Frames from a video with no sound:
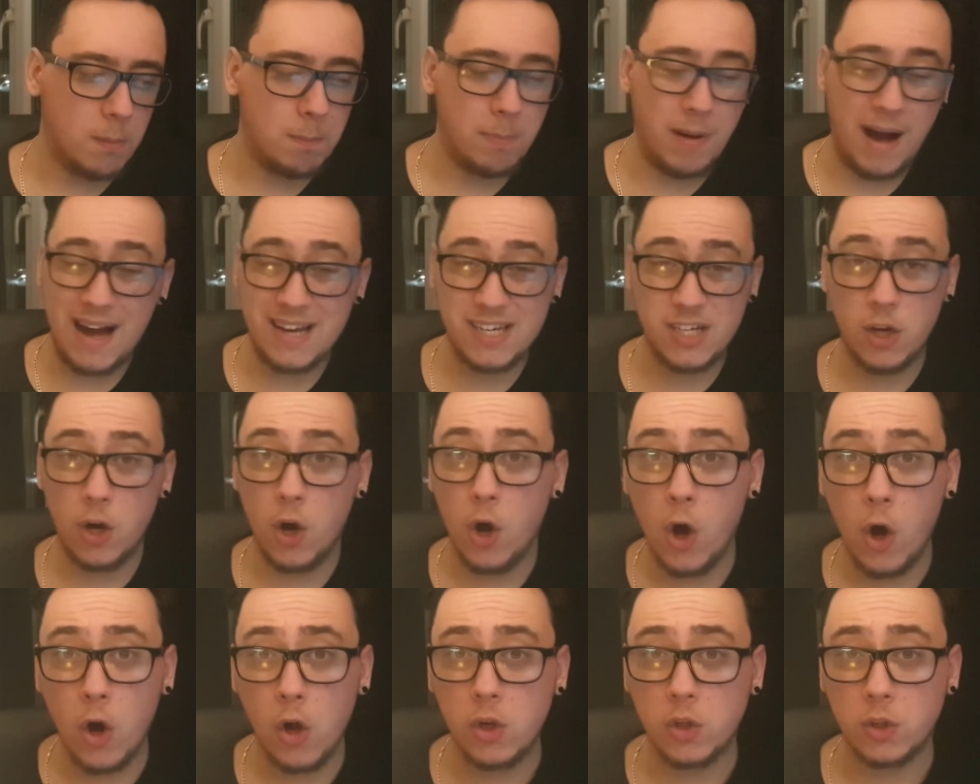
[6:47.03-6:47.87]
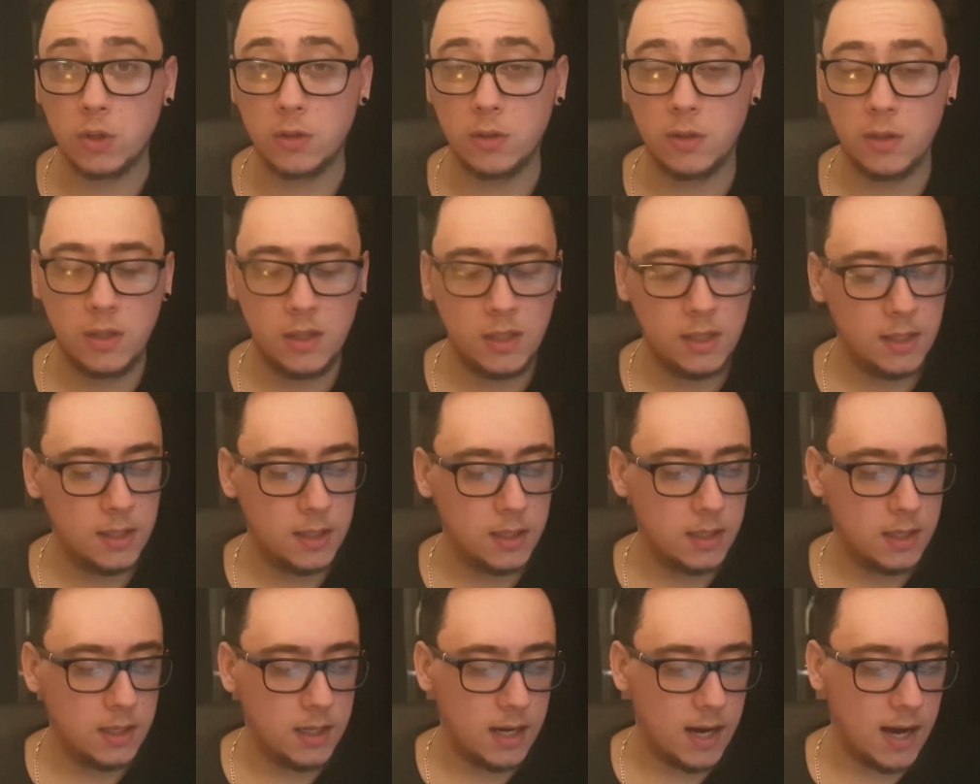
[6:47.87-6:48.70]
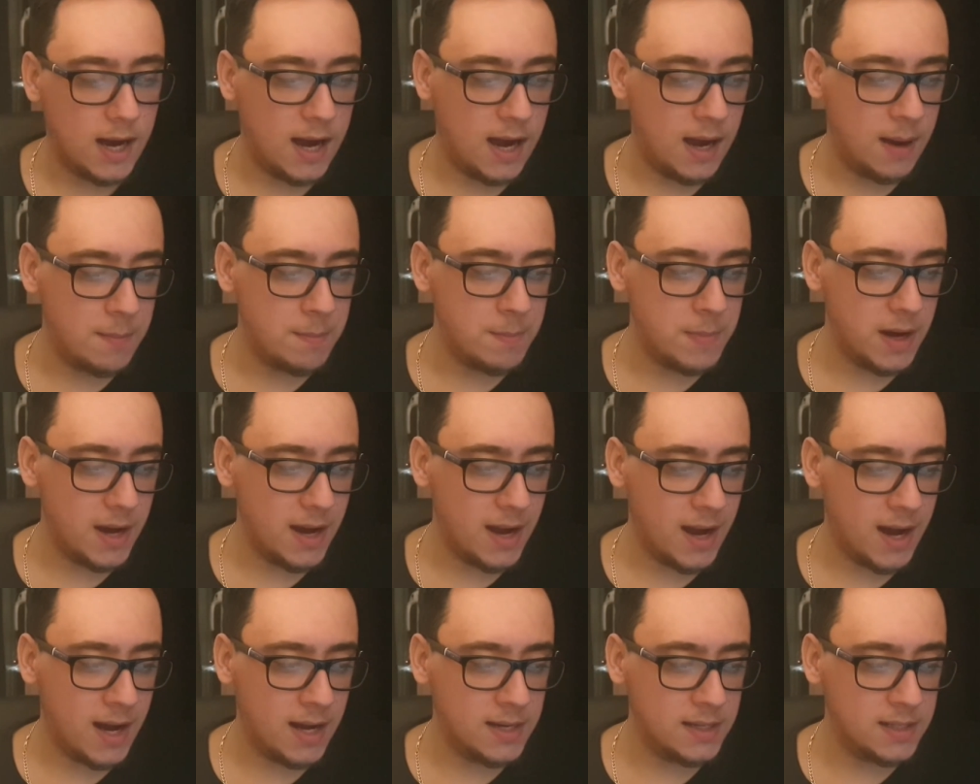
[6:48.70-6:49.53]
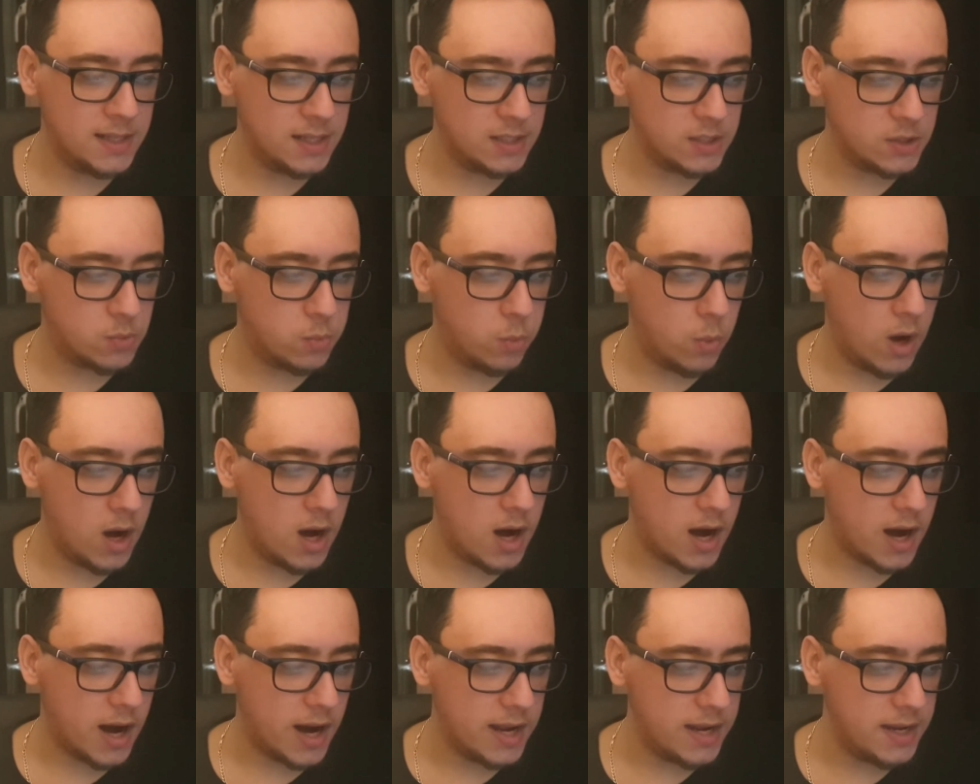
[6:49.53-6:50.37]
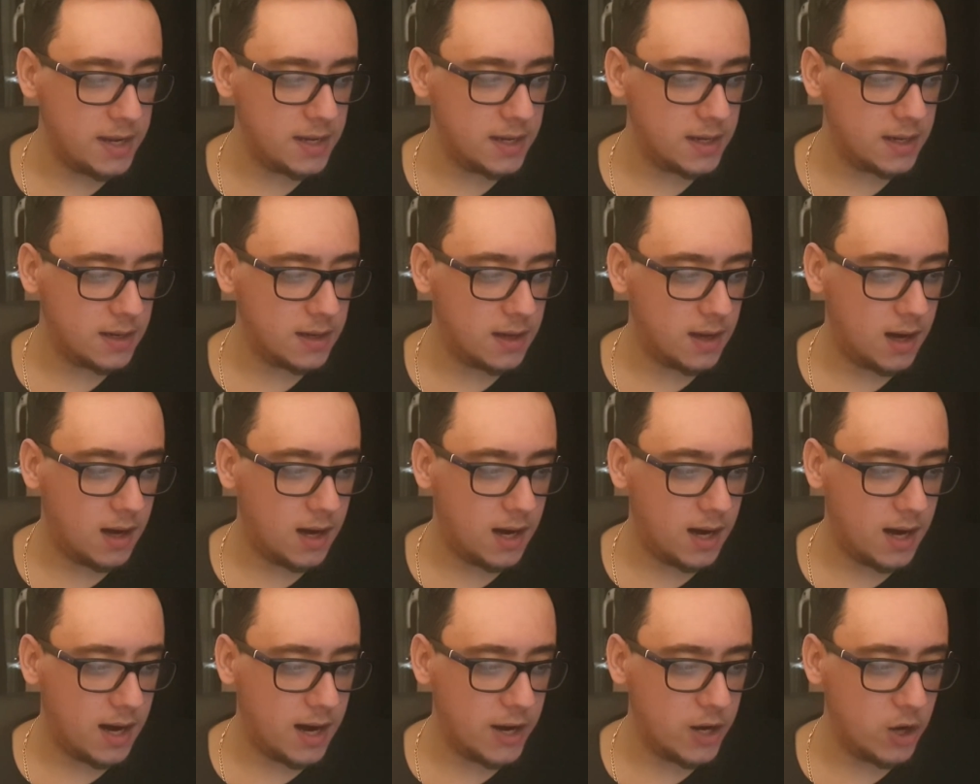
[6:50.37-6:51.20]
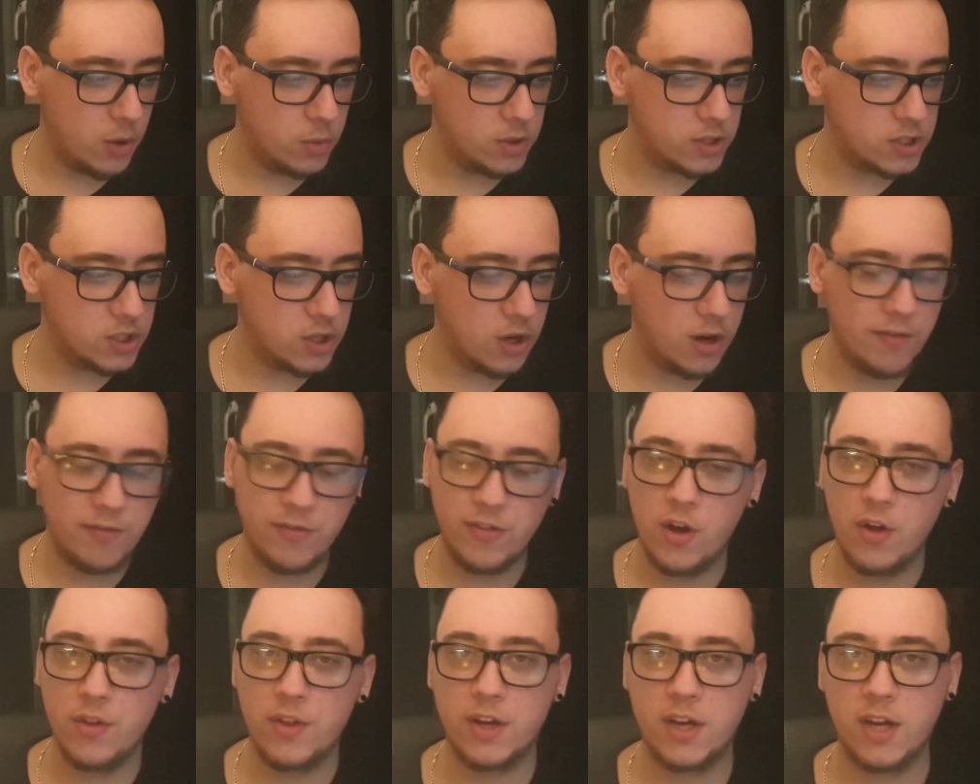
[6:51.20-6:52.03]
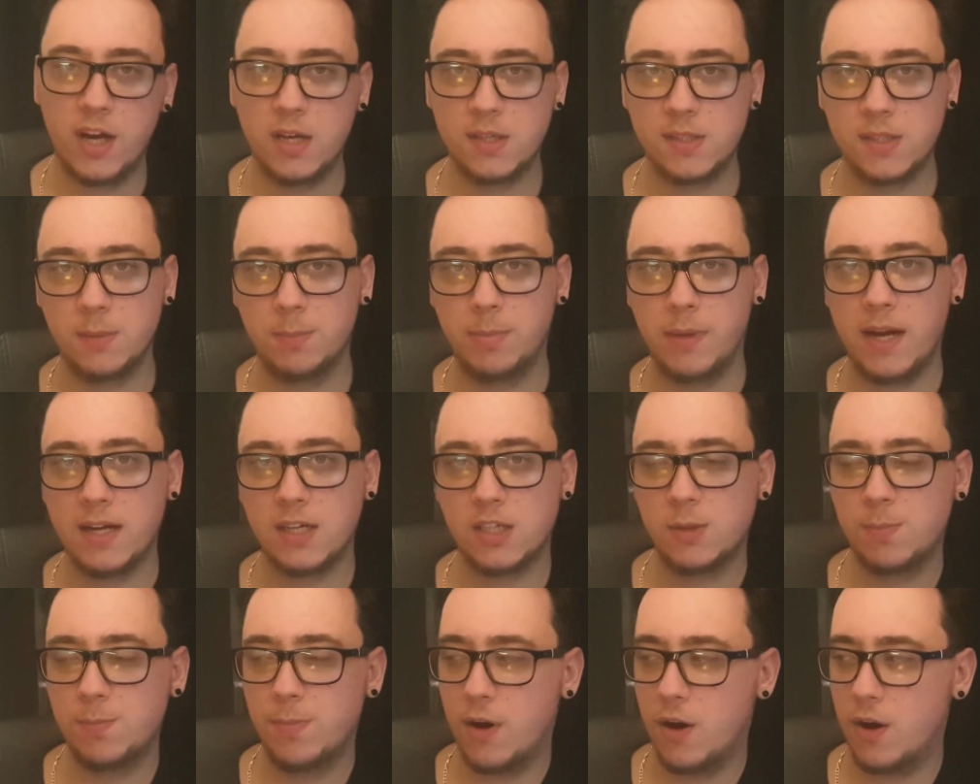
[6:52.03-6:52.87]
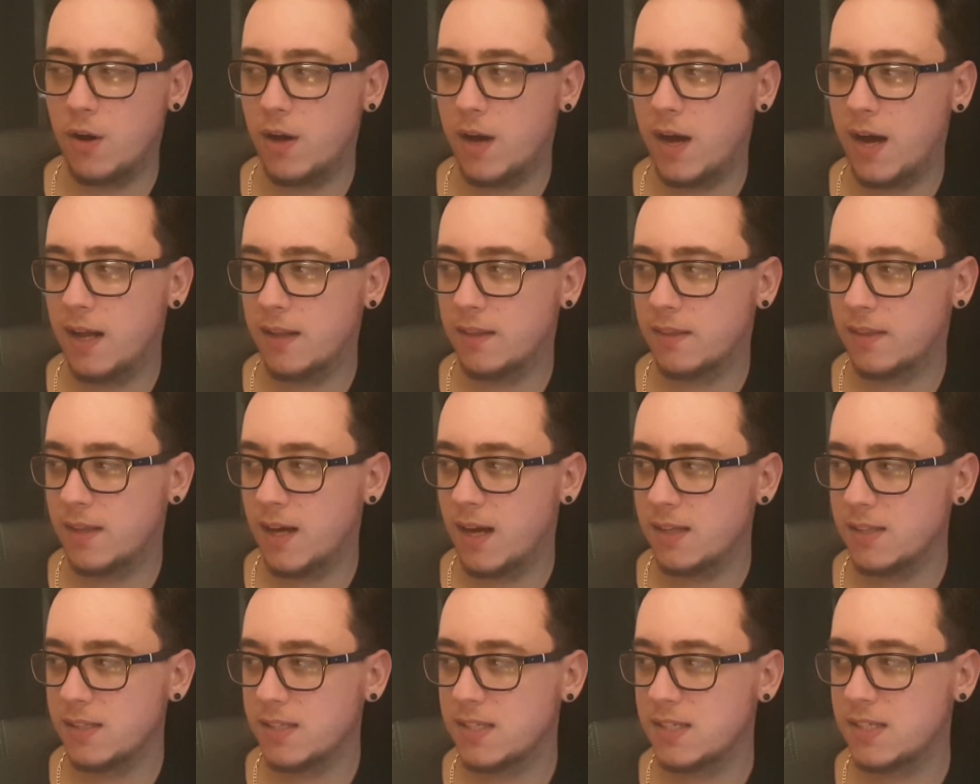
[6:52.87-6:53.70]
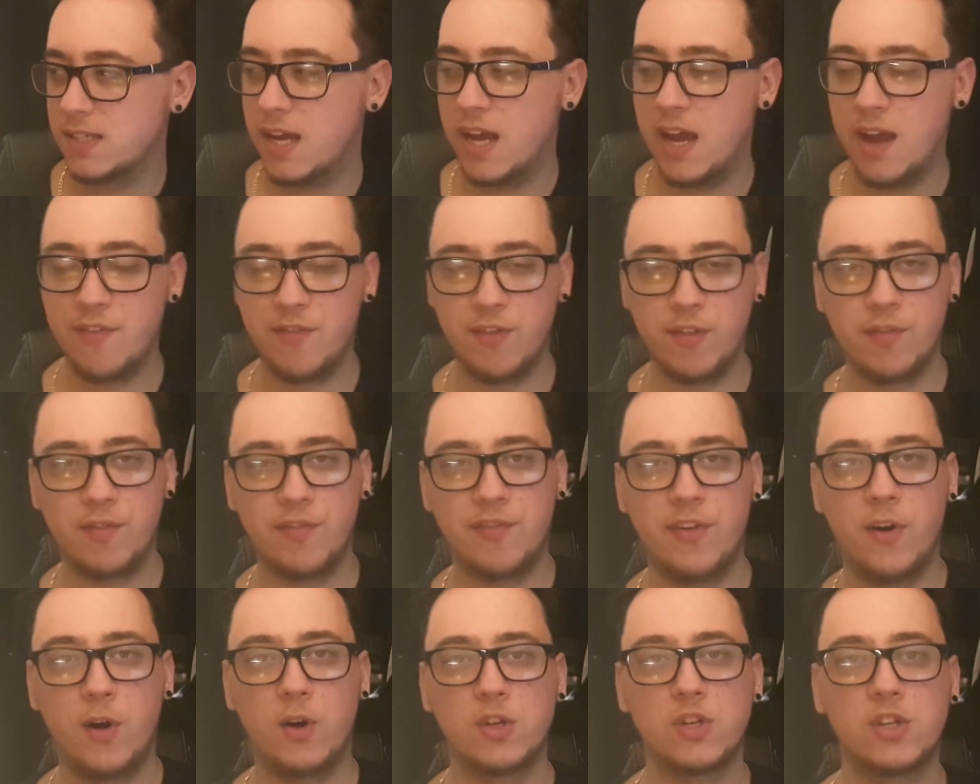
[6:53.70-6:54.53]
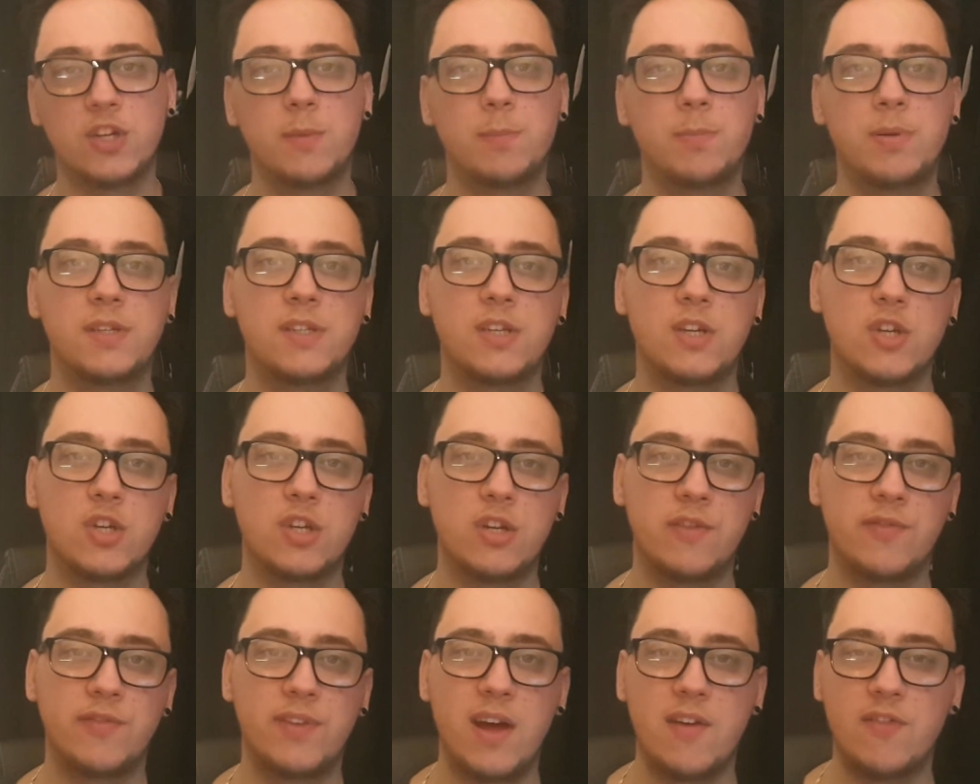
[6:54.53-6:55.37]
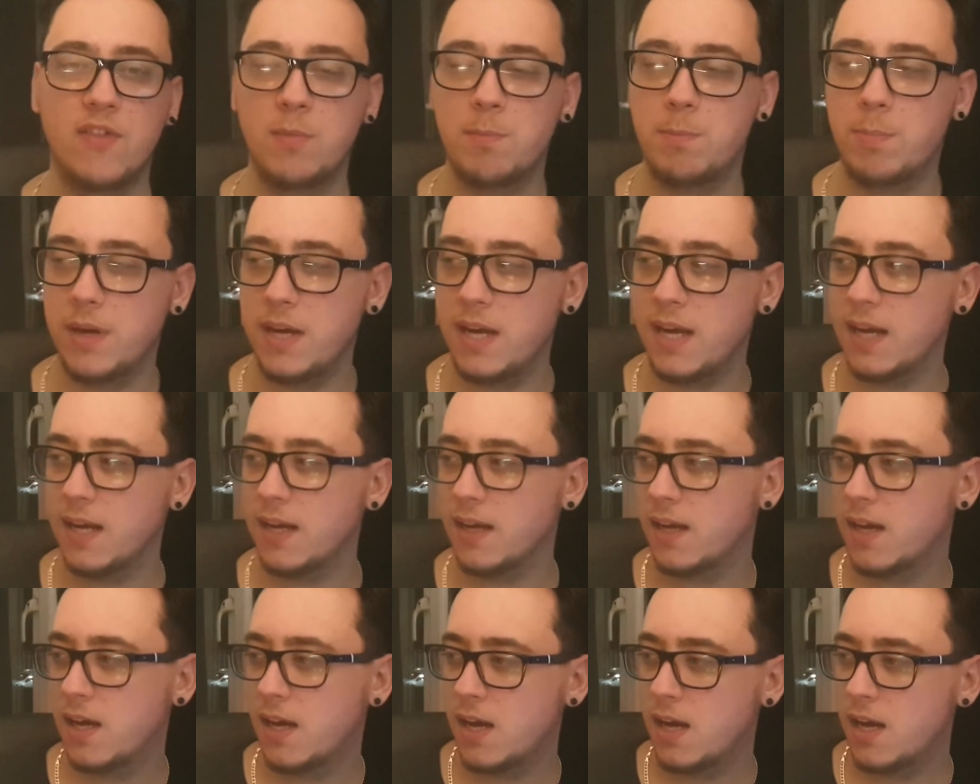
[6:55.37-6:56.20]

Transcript: bad at all. And that's why I always sort of thought the Curse of the Black Spot had that safe, unfortunate position of never being